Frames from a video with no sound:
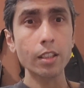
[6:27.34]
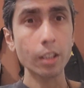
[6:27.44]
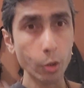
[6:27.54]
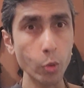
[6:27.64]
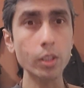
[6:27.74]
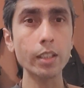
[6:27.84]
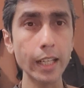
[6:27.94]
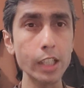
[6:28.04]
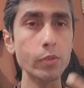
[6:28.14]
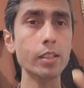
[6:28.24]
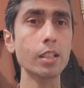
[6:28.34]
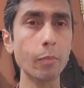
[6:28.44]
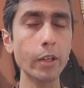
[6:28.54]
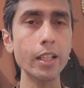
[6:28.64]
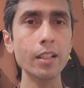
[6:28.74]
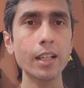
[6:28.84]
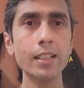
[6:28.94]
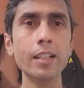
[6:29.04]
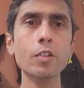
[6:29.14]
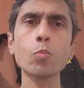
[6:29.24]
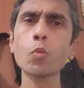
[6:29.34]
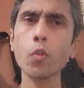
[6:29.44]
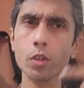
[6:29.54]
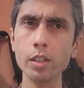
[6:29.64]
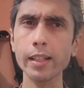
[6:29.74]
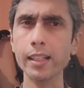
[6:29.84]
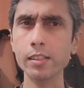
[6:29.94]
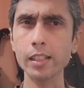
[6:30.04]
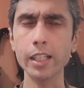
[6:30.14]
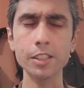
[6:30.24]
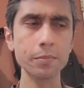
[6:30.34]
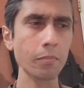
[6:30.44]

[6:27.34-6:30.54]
Conclude the clash with a summary and then move on to the next clash.